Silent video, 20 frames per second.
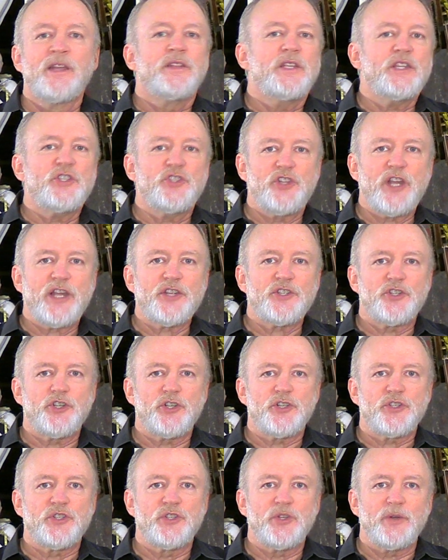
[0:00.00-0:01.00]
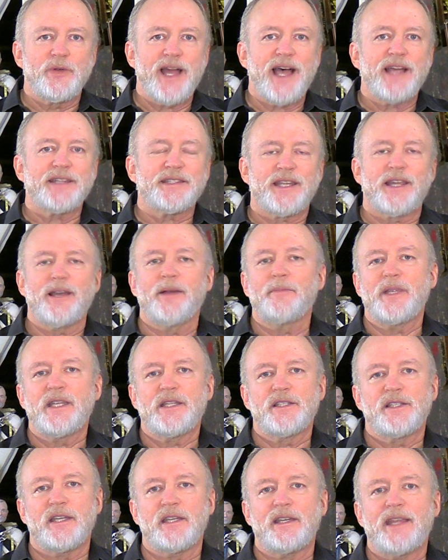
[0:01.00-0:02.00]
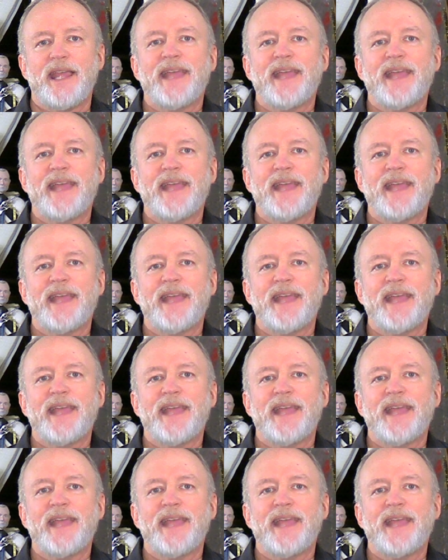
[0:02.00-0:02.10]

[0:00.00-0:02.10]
These gestures do not come easy